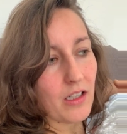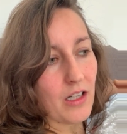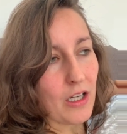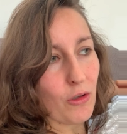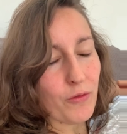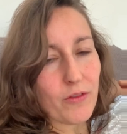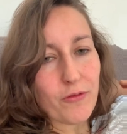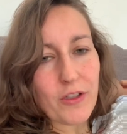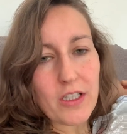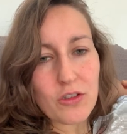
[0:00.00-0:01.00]
a kind of
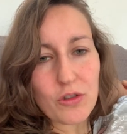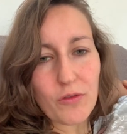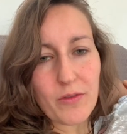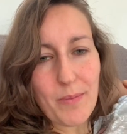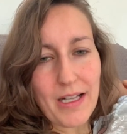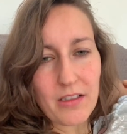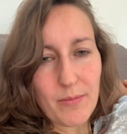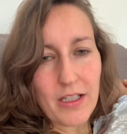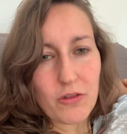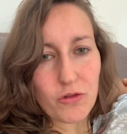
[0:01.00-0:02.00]
fears of
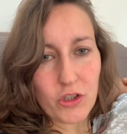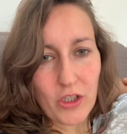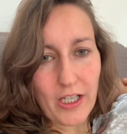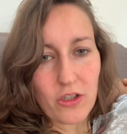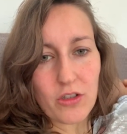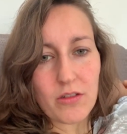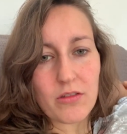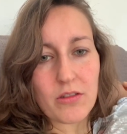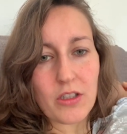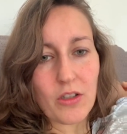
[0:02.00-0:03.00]
abandonment and
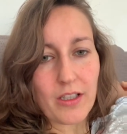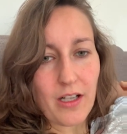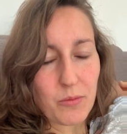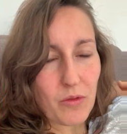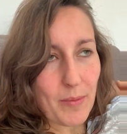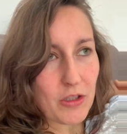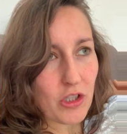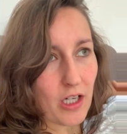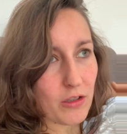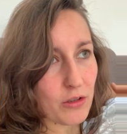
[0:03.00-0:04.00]
rejection, it comes from a
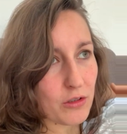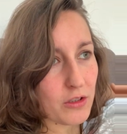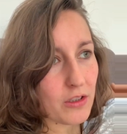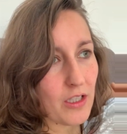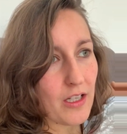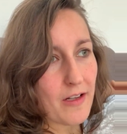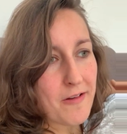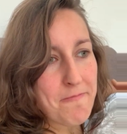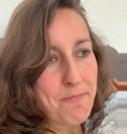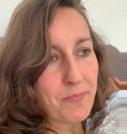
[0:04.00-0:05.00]
childhood.
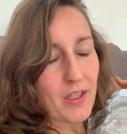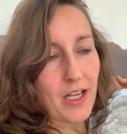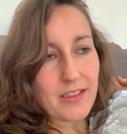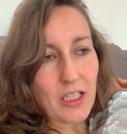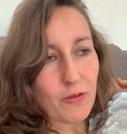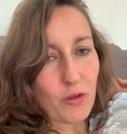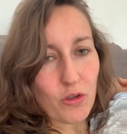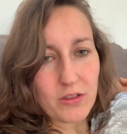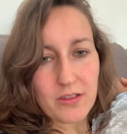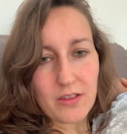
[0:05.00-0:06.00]
It's kind of
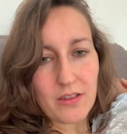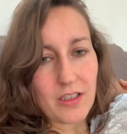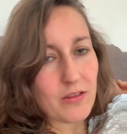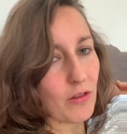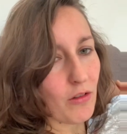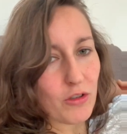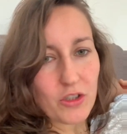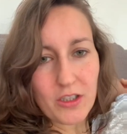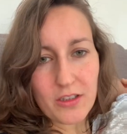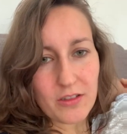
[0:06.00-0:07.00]
constant, it's not
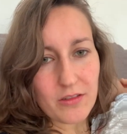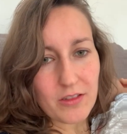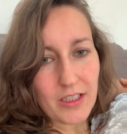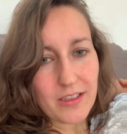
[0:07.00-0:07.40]
logical,